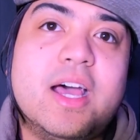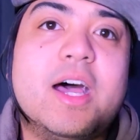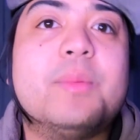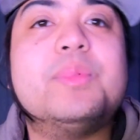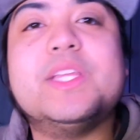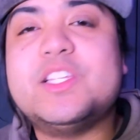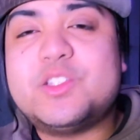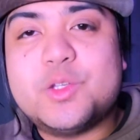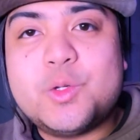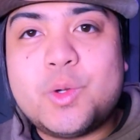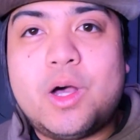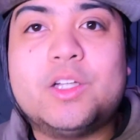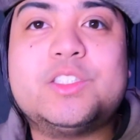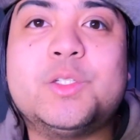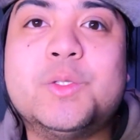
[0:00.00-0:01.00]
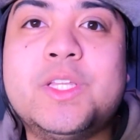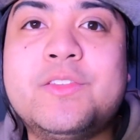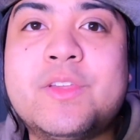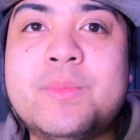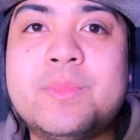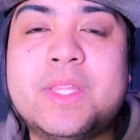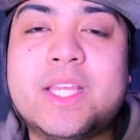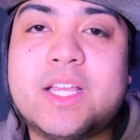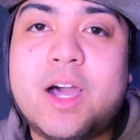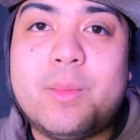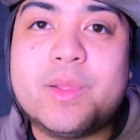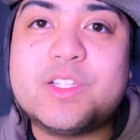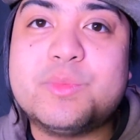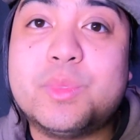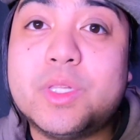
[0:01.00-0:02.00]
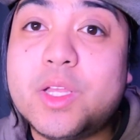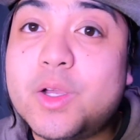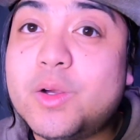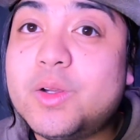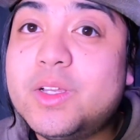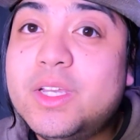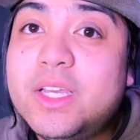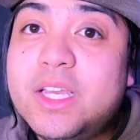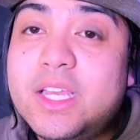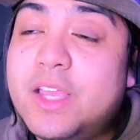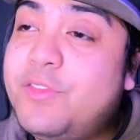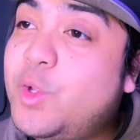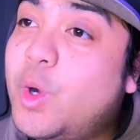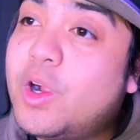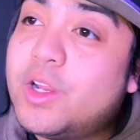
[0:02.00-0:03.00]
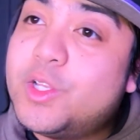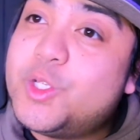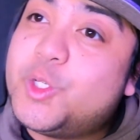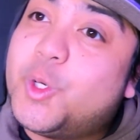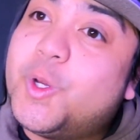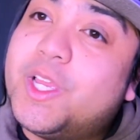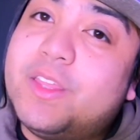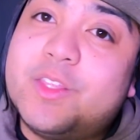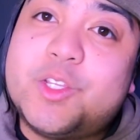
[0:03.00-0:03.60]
please do also leave them in the comments below. If you are enjoying the